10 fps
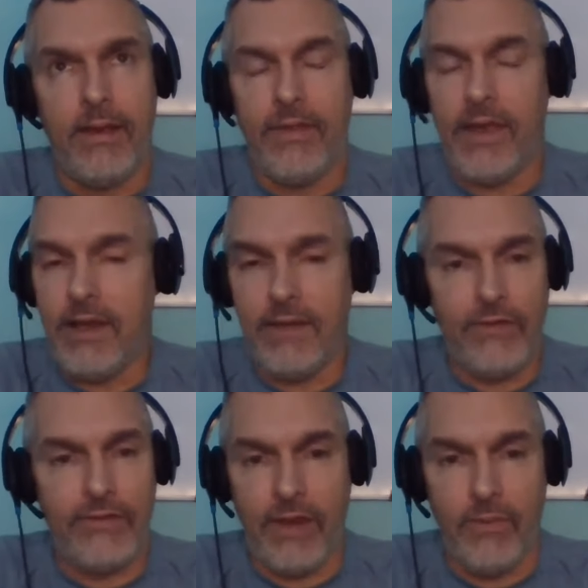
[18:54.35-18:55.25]
They never
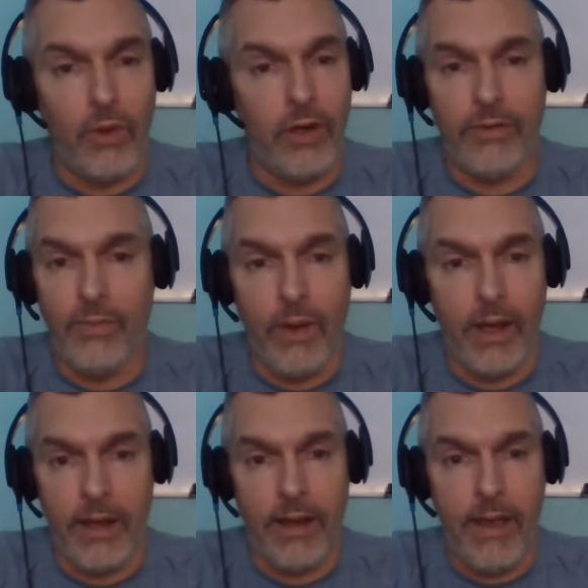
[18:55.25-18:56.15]
say word
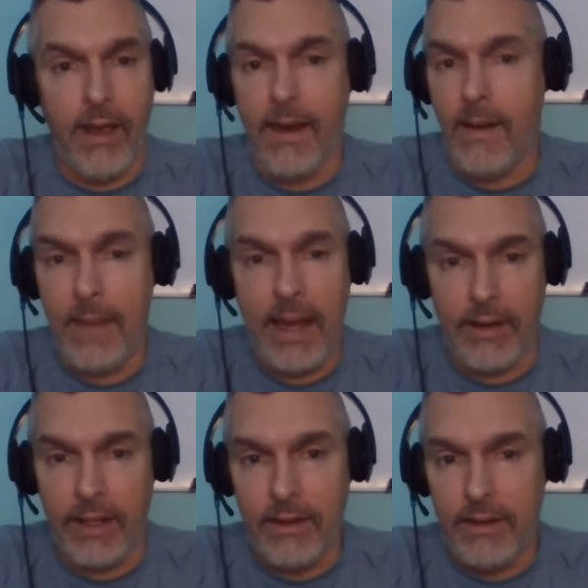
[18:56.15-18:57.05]
one about it.